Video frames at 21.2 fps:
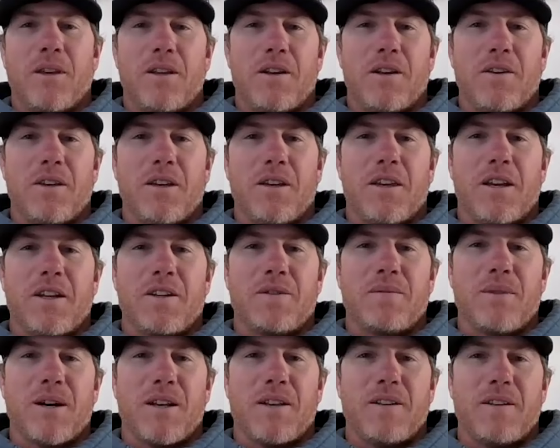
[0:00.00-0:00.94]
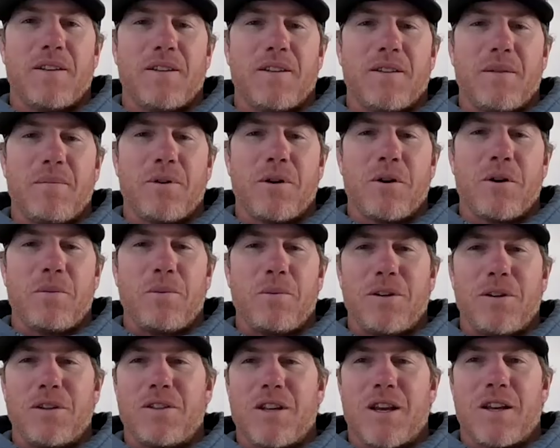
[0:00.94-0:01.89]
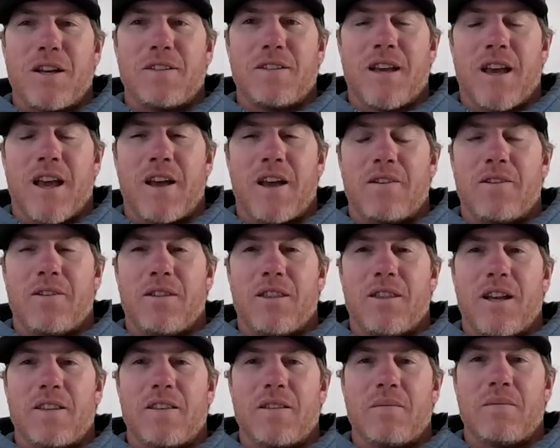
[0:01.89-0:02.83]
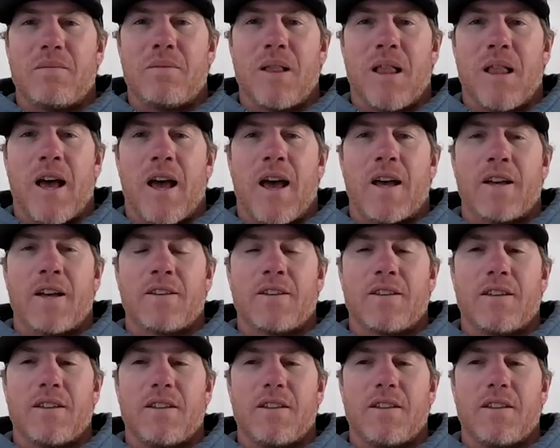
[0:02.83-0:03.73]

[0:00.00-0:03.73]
You know, you catch them on appropriate size tackle, and that's a blast.